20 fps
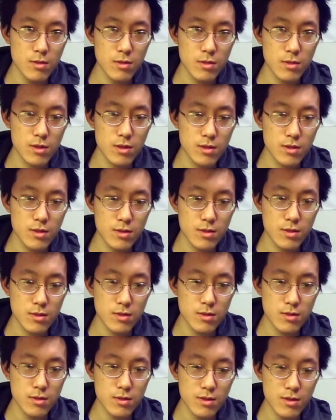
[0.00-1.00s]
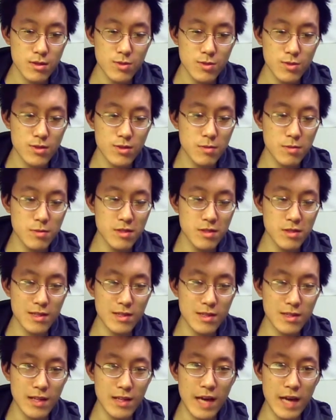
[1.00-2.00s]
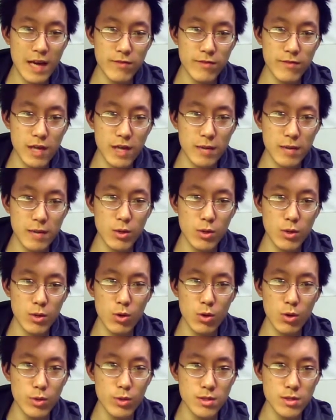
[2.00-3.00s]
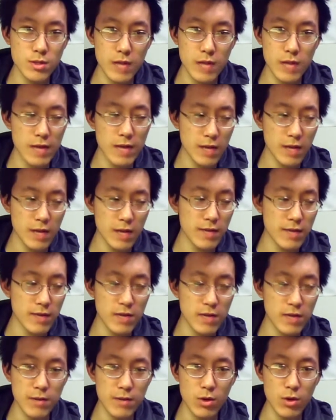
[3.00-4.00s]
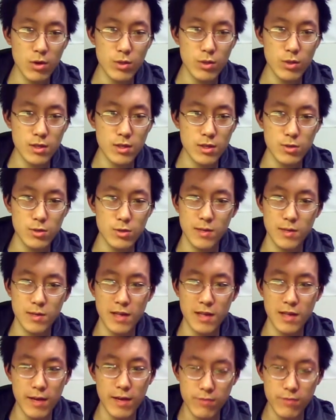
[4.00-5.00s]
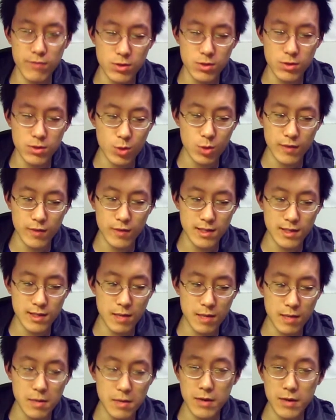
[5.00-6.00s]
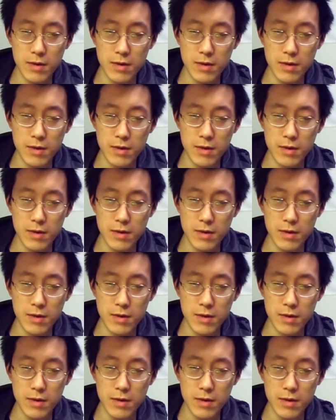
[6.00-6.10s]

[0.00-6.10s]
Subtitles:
But it was just basically the lack of time that always kills me on every sort of exam.